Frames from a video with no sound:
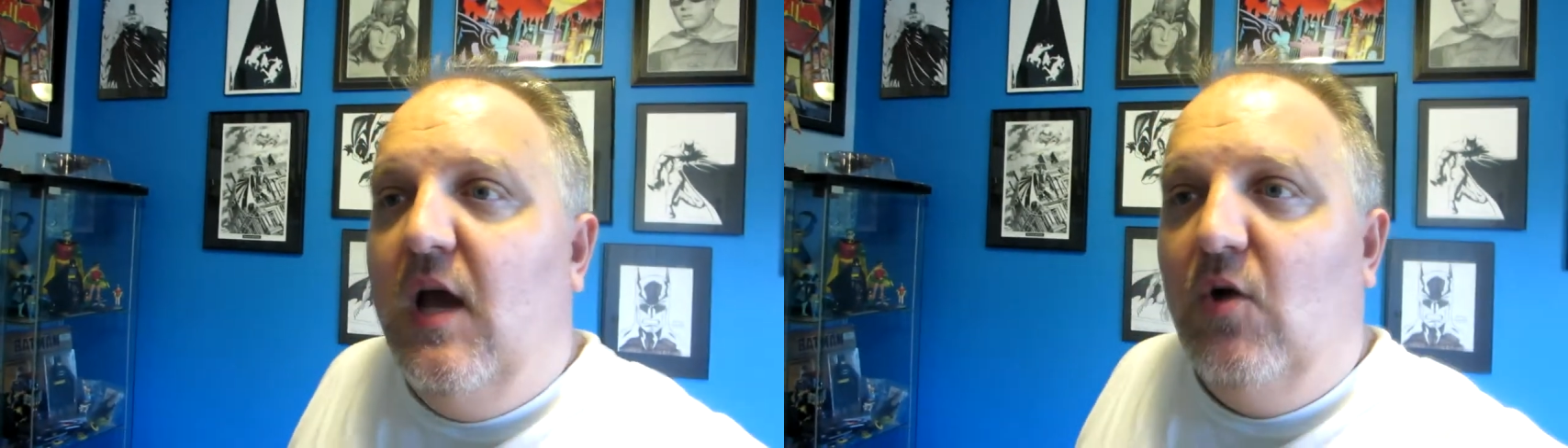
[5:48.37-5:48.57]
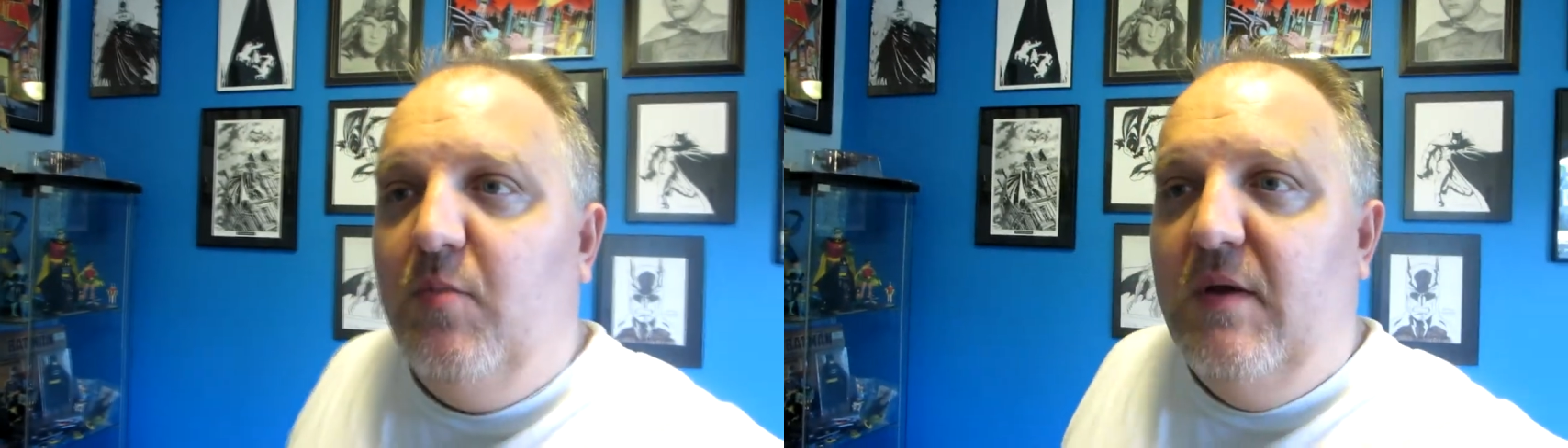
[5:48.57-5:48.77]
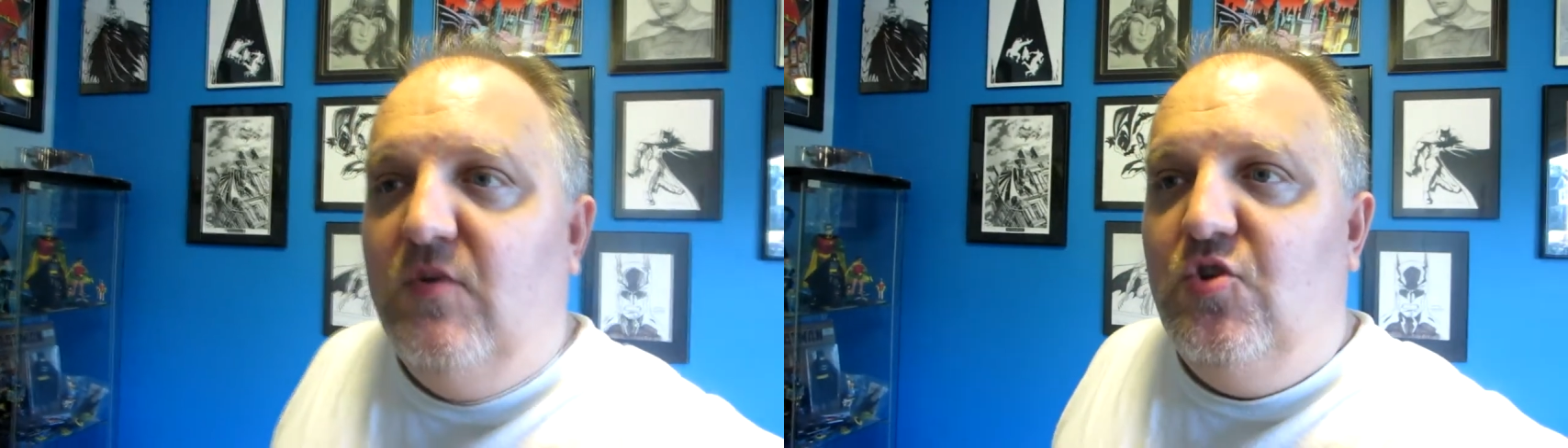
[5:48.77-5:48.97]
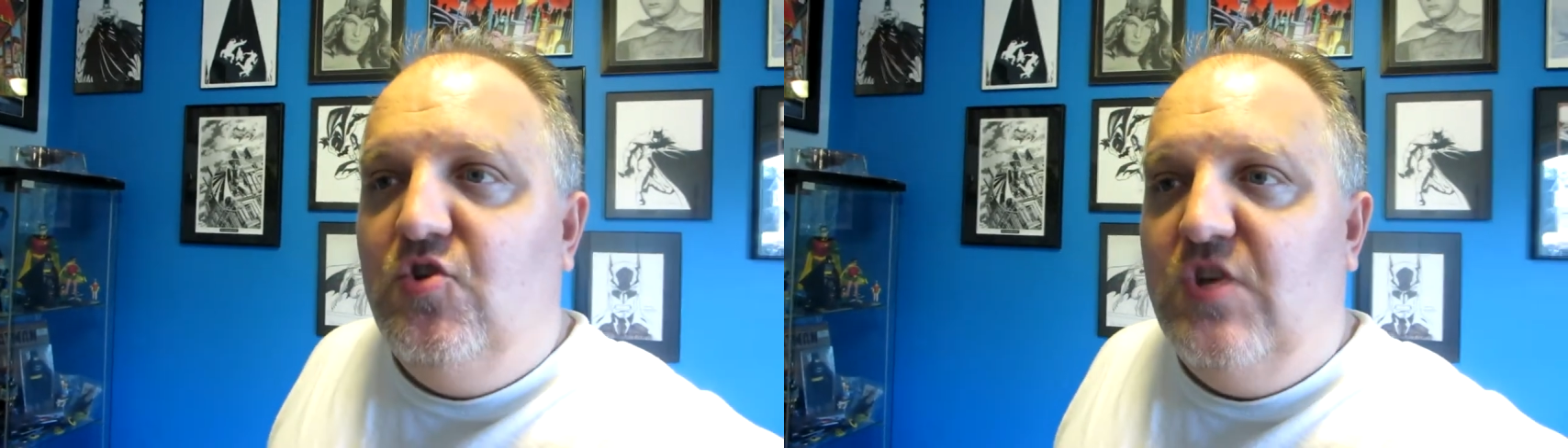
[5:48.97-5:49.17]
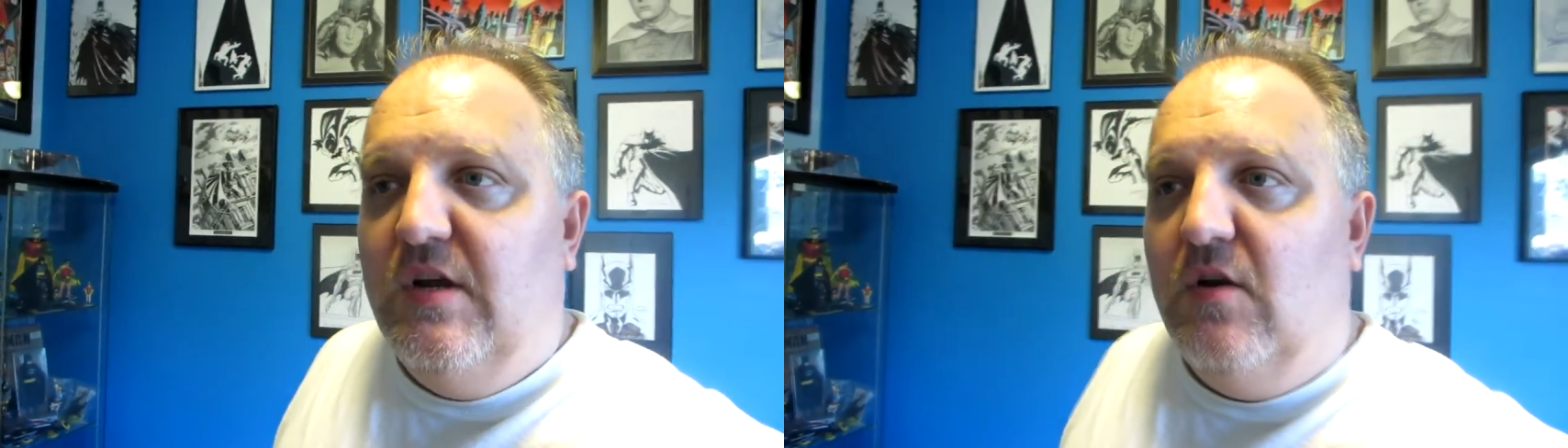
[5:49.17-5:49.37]
I will be able to
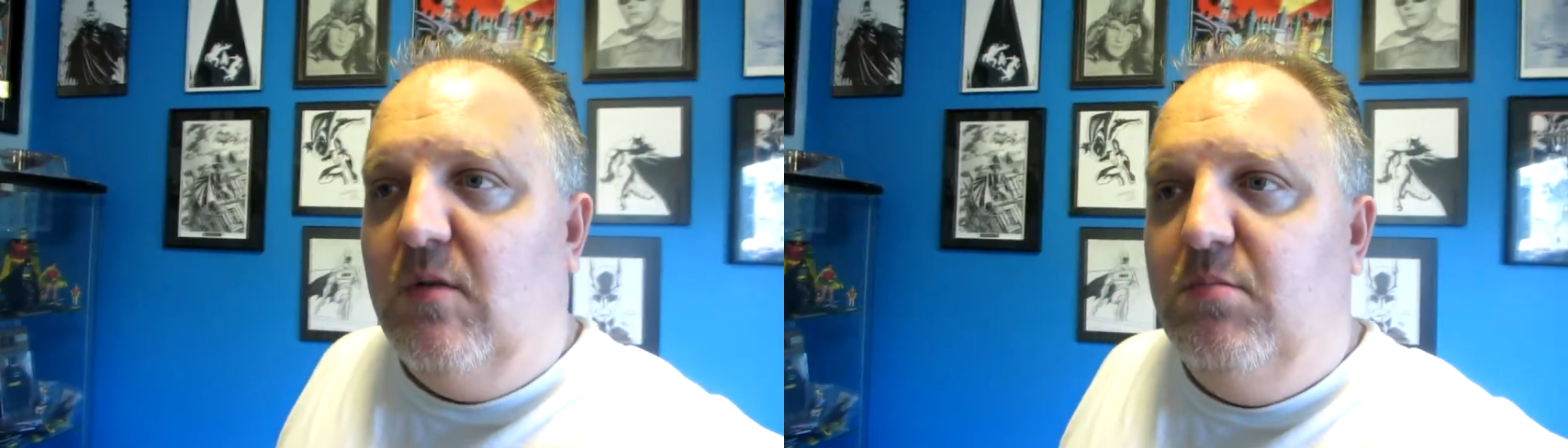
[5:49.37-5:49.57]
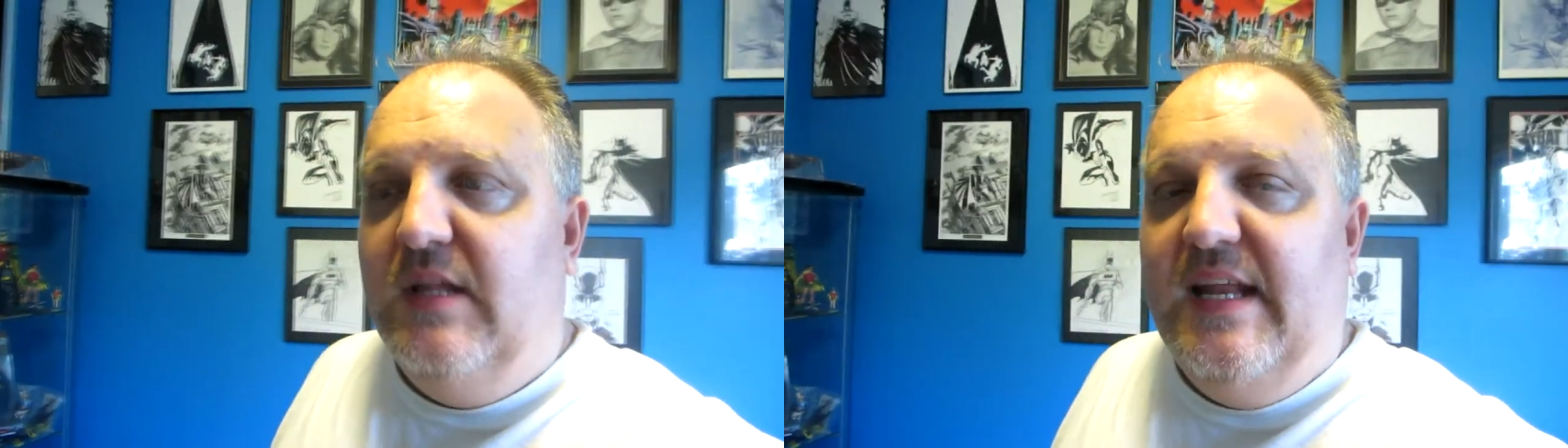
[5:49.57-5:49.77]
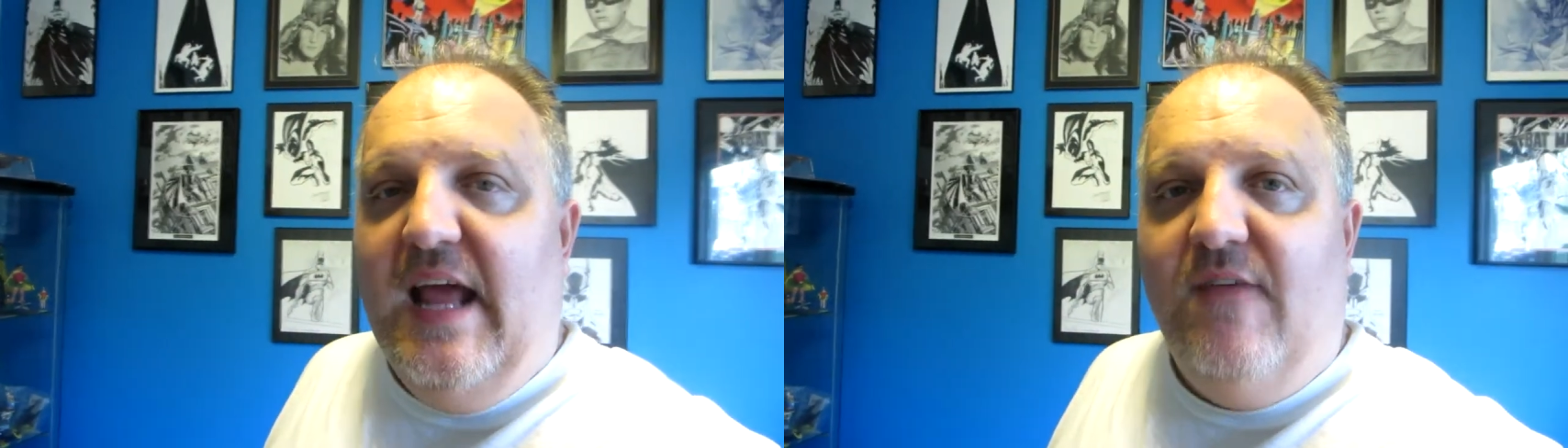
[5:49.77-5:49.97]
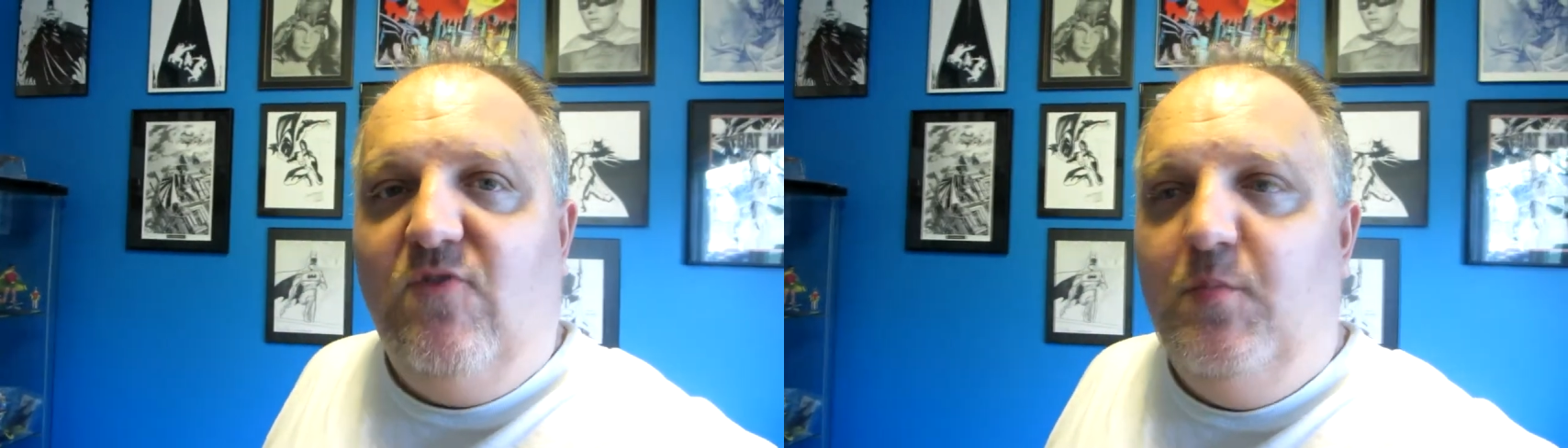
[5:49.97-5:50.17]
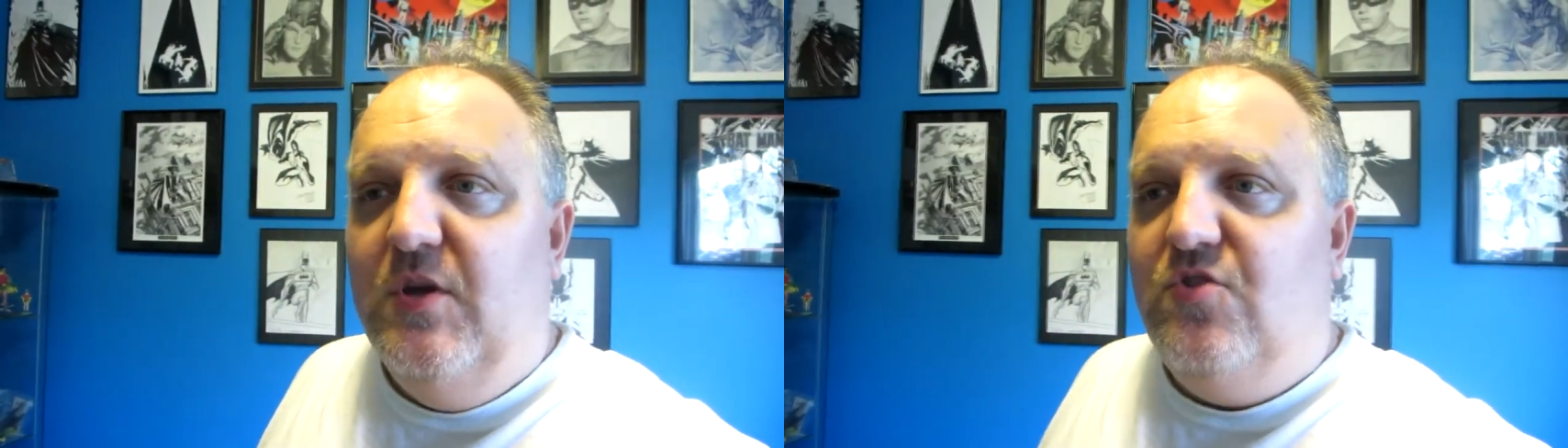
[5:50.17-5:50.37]
share a complete
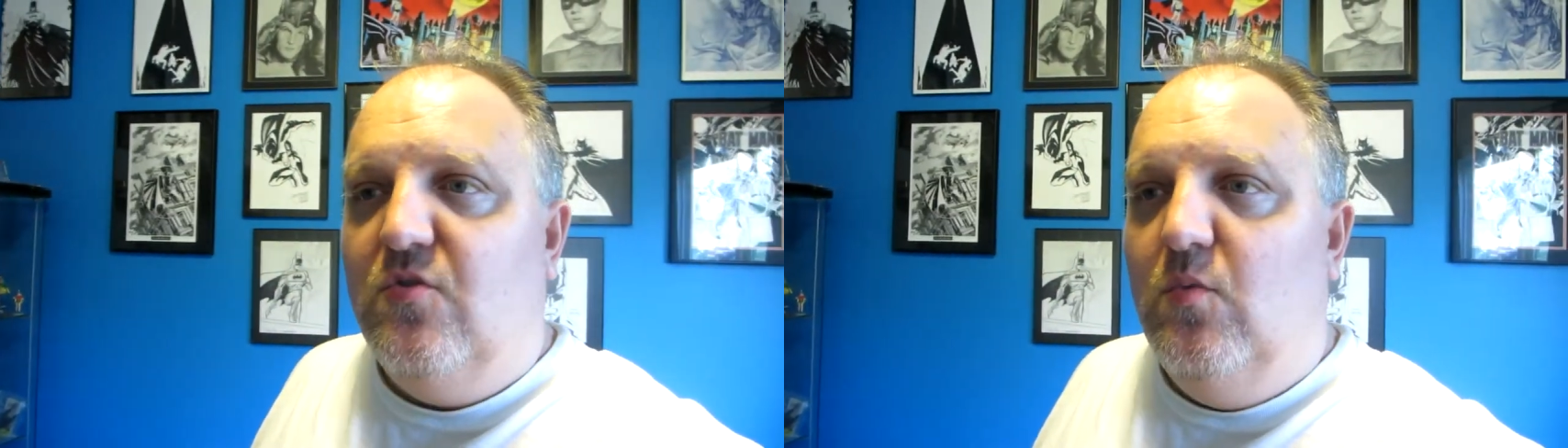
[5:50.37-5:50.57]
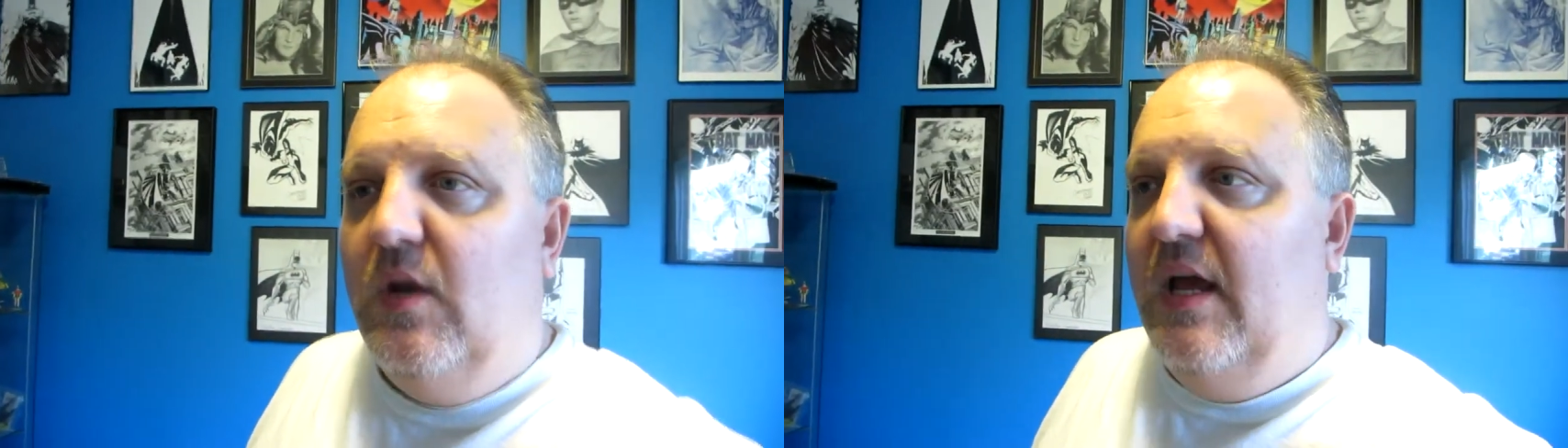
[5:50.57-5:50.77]
after picture when